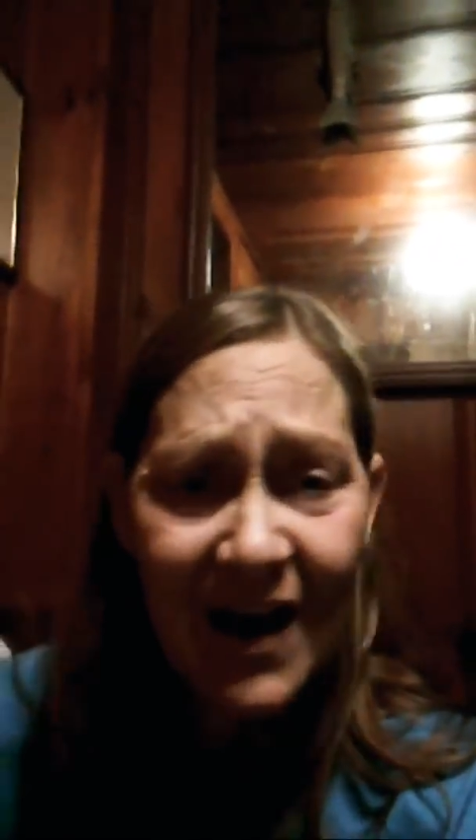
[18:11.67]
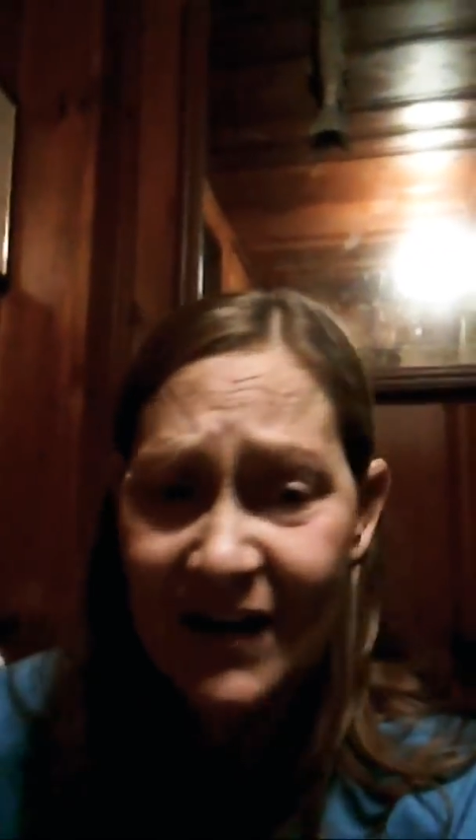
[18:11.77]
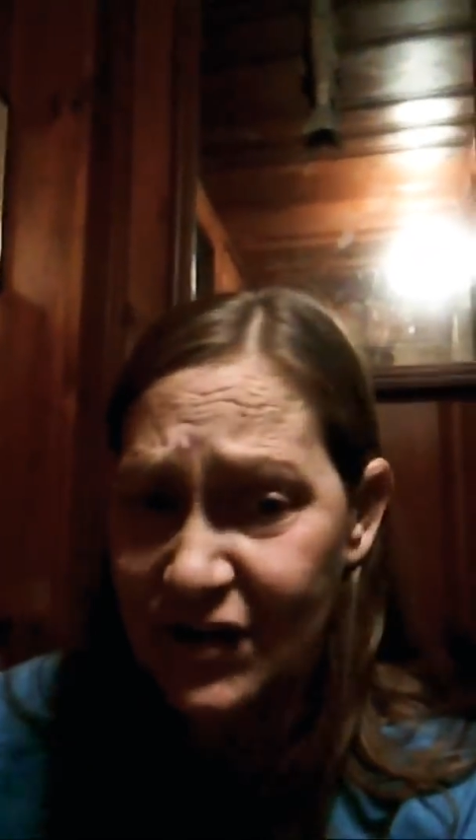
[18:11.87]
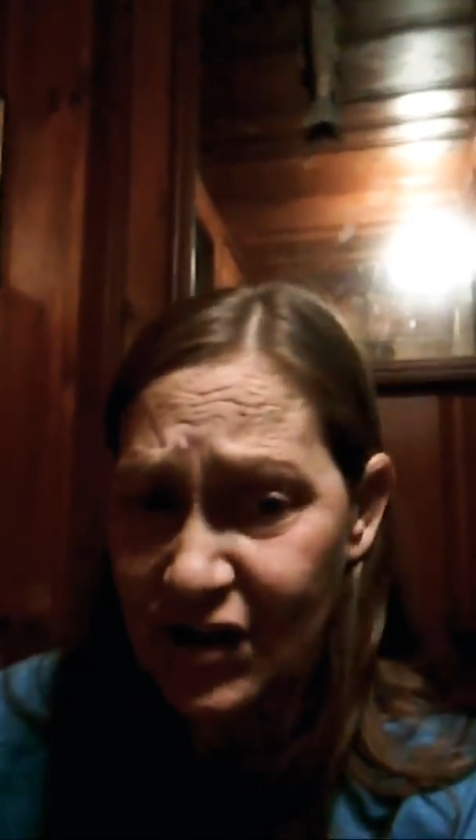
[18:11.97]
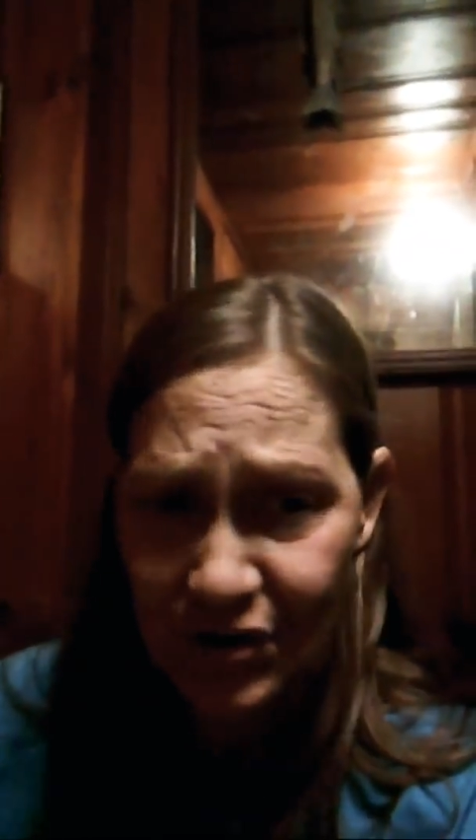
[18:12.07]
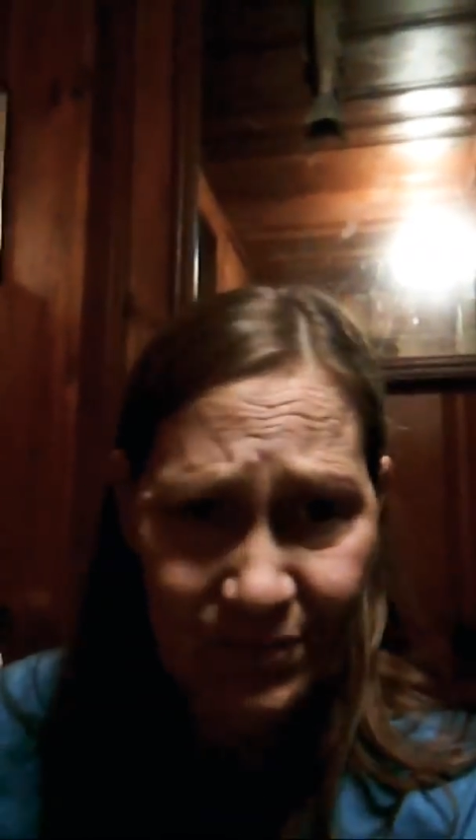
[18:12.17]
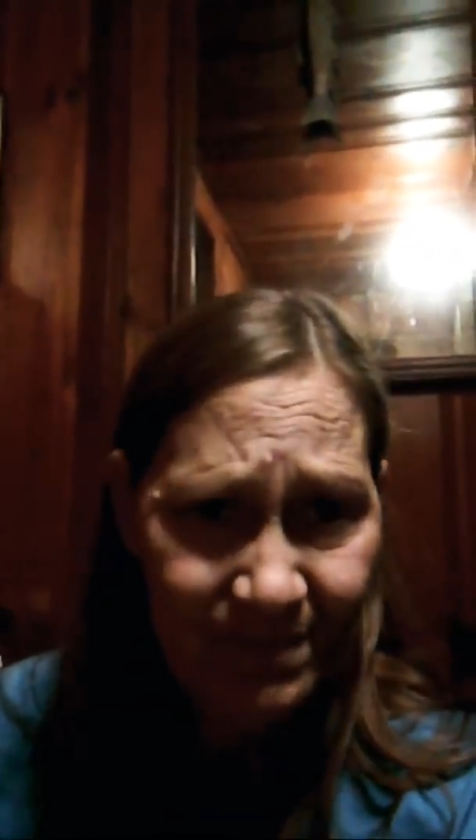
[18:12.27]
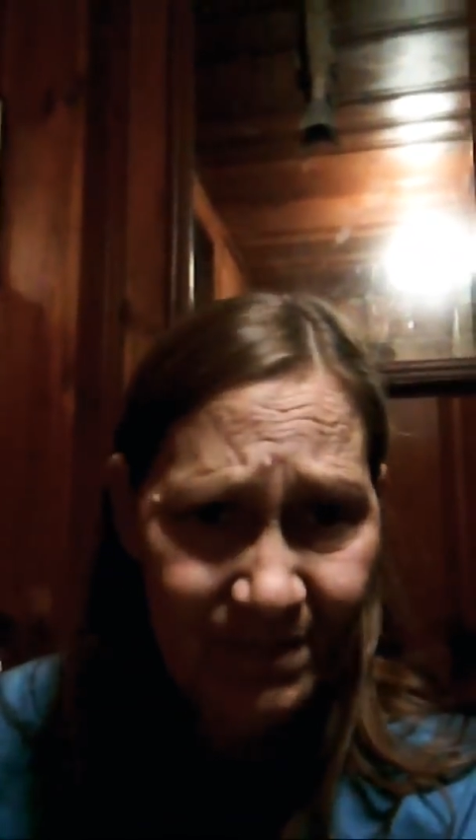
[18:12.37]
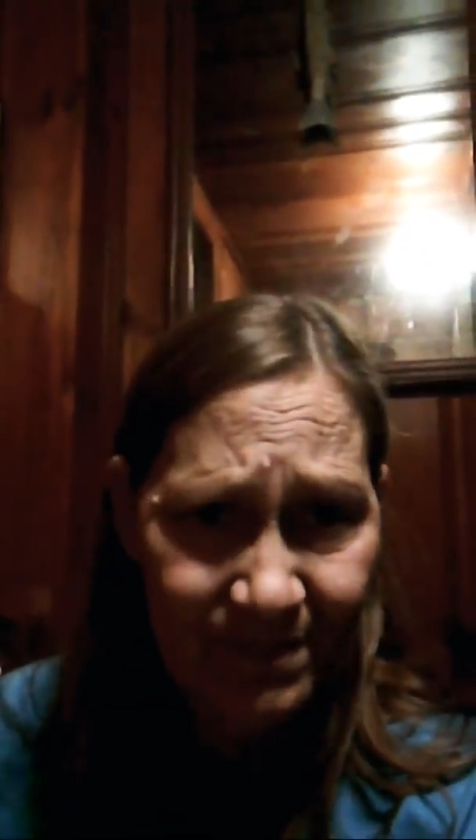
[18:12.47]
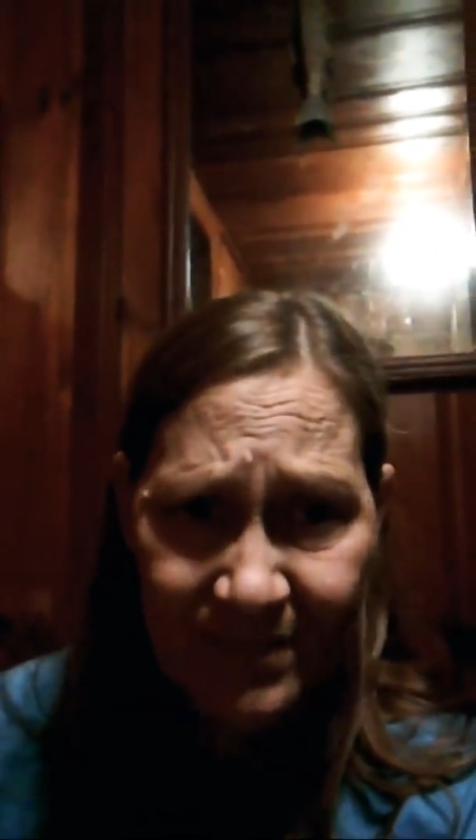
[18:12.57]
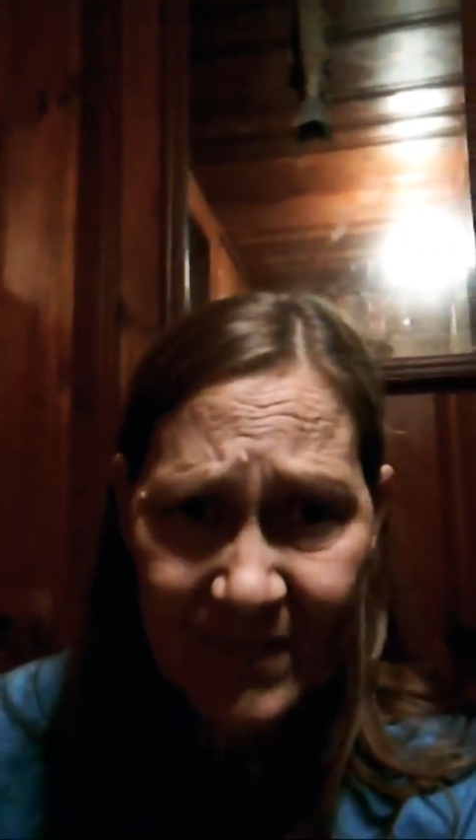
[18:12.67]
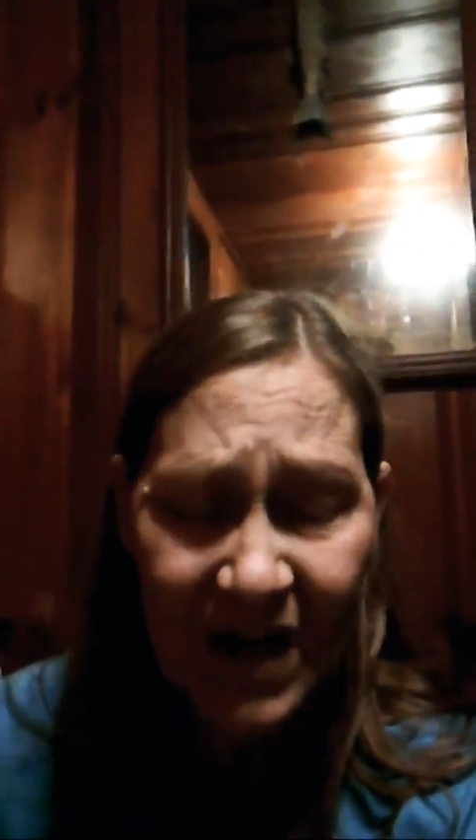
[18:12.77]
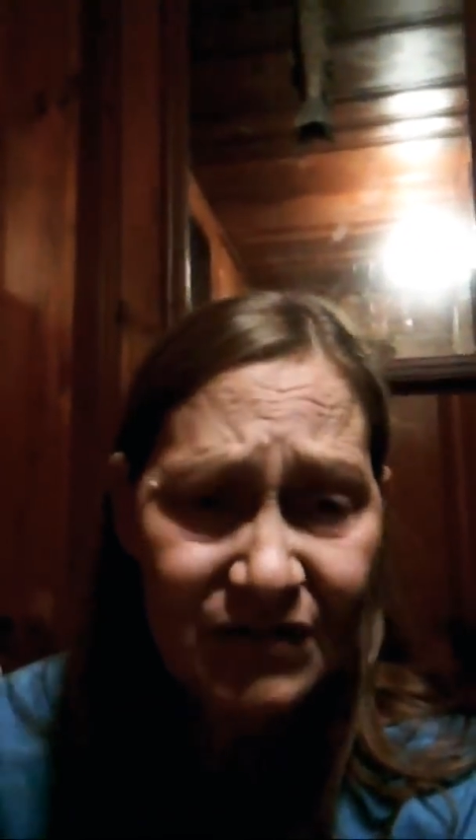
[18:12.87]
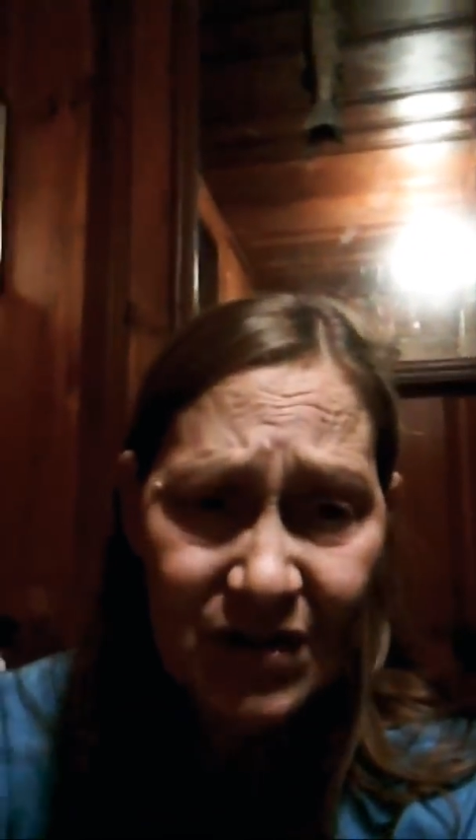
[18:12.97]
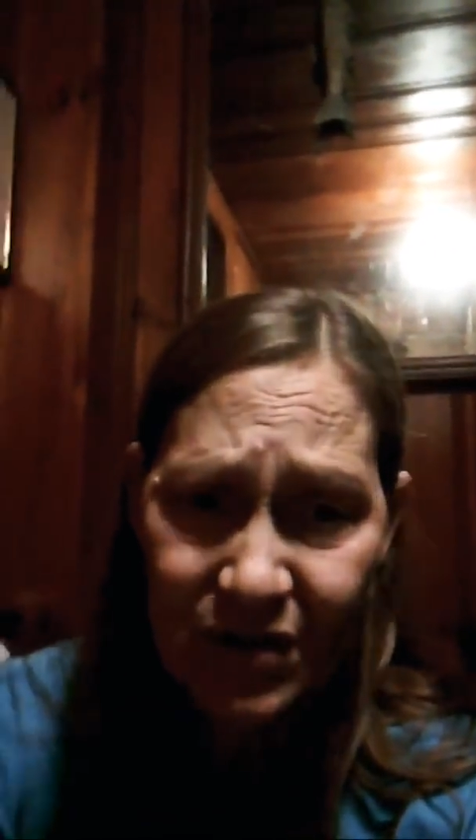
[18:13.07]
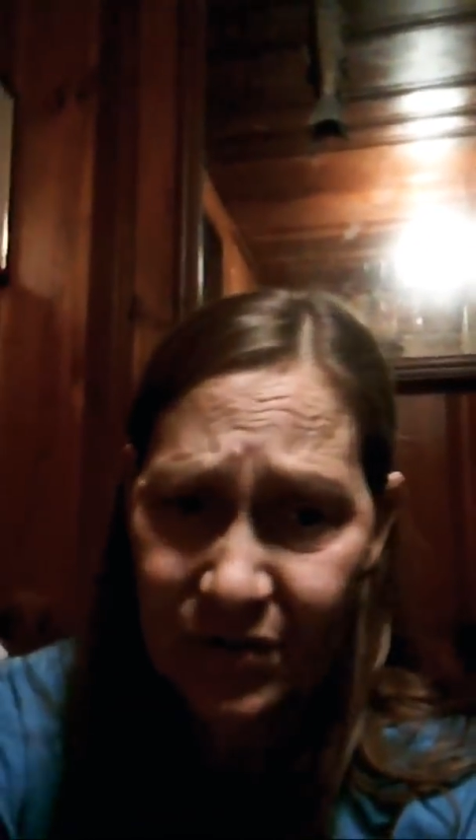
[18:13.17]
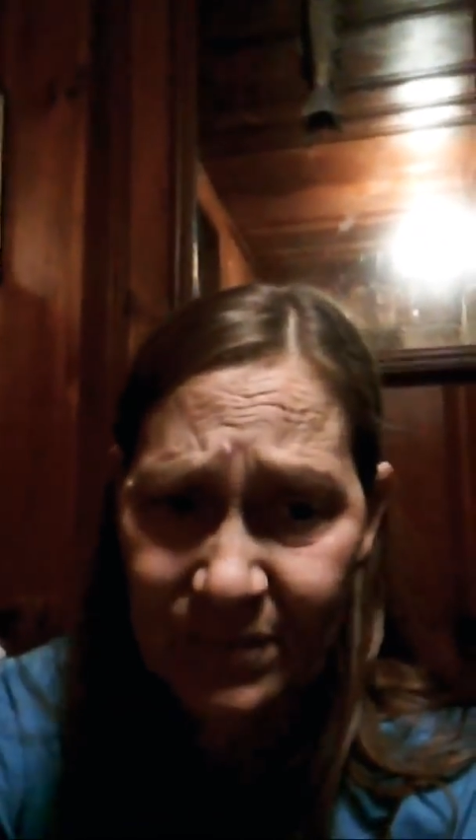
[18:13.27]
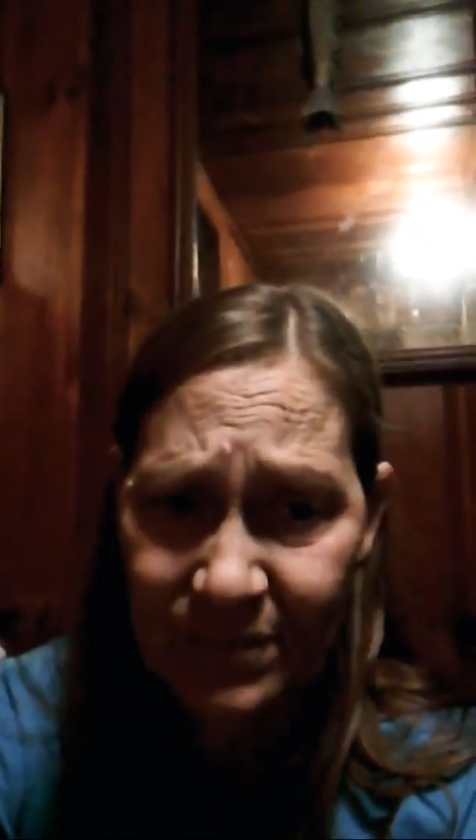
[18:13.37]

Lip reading: I do. I do.